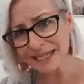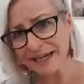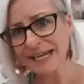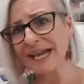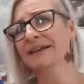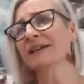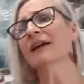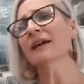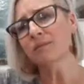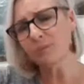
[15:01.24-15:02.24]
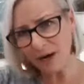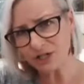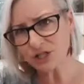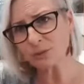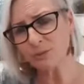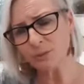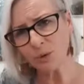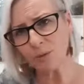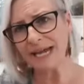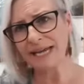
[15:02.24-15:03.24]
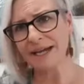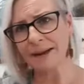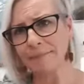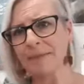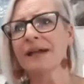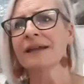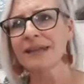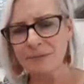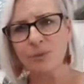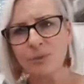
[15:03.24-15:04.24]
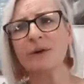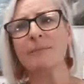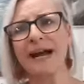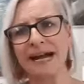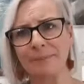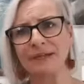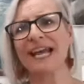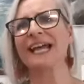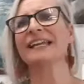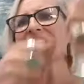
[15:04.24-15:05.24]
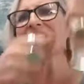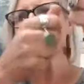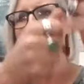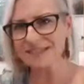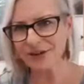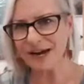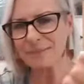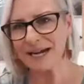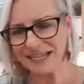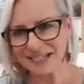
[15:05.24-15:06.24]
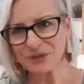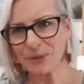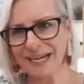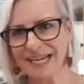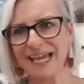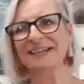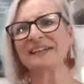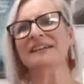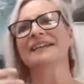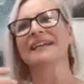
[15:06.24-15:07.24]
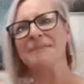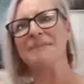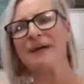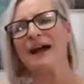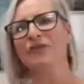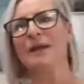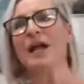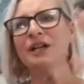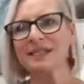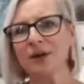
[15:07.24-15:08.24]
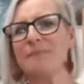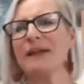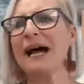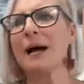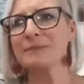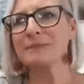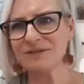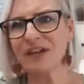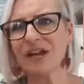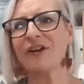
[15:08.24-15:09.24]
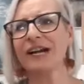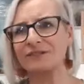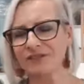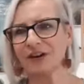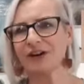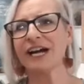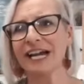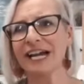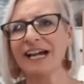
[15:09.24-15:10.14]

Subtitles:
again, brush on more medium, then put it back up again, scrape back into it again, get back from it. So it becomes very, very,